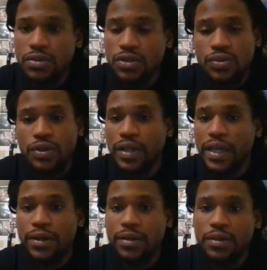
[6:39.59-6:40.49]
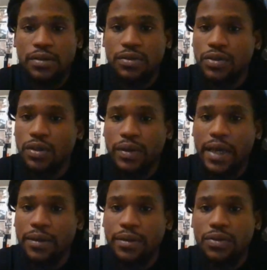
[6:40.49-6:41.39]
Sooner or later,
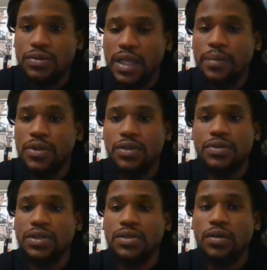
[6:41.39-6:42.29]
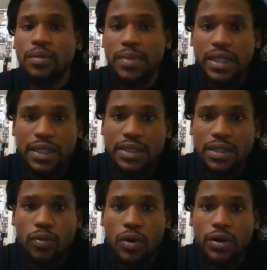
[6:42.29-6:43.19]
that those chemicals are gonna bleed
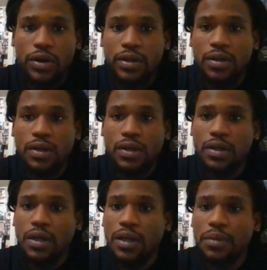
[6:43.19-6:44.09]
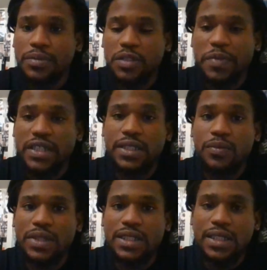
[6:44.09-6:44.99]
into the water,
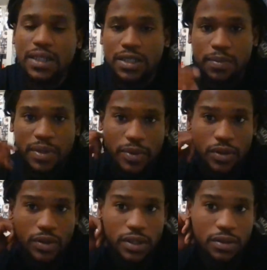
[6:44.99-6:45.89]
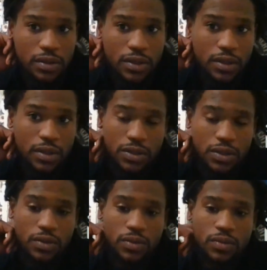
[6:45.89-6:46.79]
especially when the sun is beaming on it.
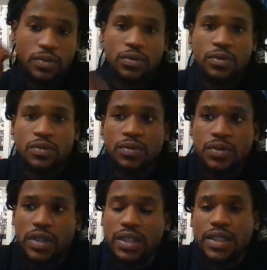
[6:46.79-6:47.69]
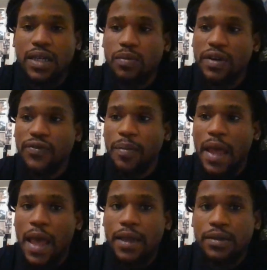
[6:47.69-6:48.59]
So, gotta stay away from
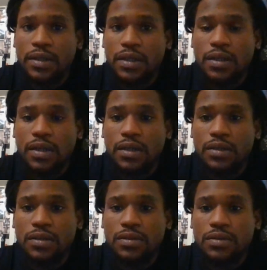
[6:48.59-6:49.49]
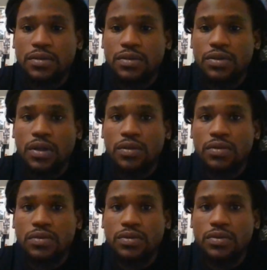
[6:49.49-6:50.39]
that, and you
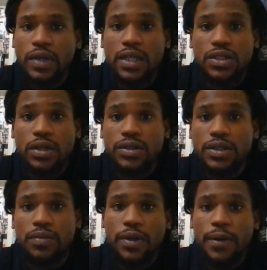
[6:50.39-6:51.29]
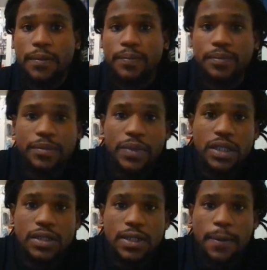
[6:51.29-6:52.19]
gotta start somewhere.
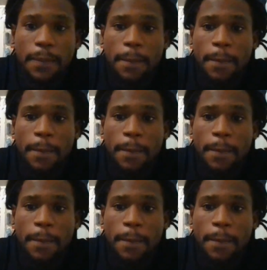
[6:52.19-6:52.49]
Peace.